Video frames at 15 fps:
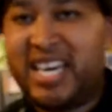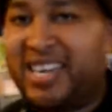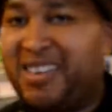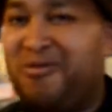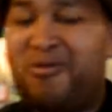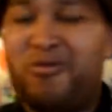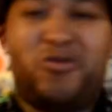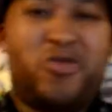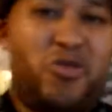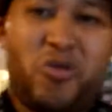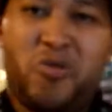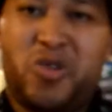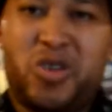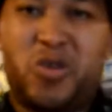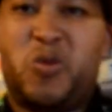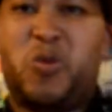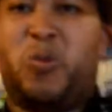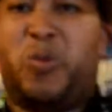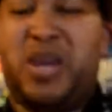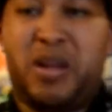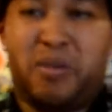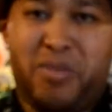You won't you don't want to do
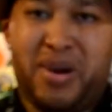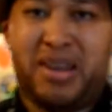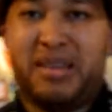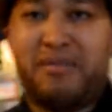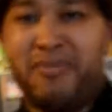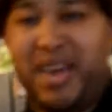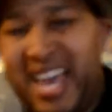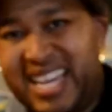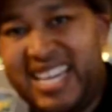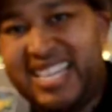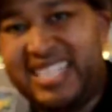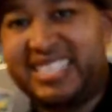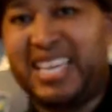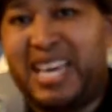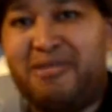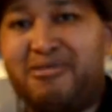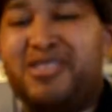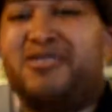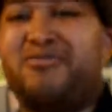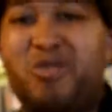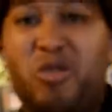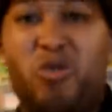peanut butter and mayonnaise sandwich.
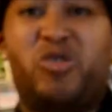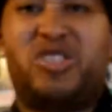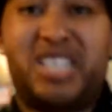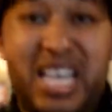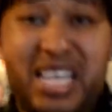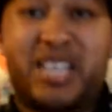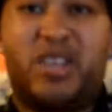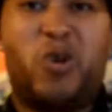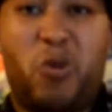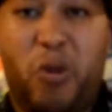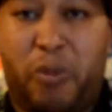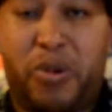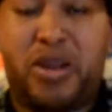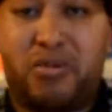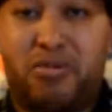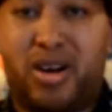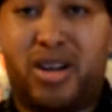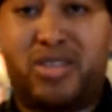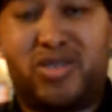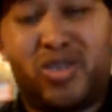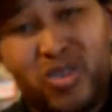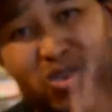You know jelly go with peanut butter,
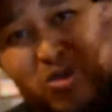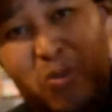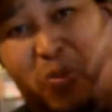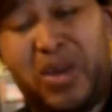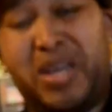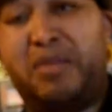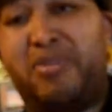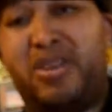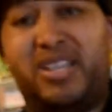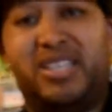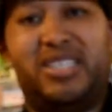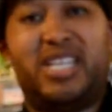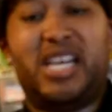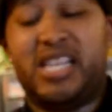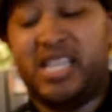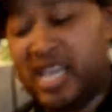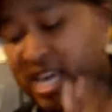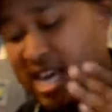so you do peanut butter and jelly.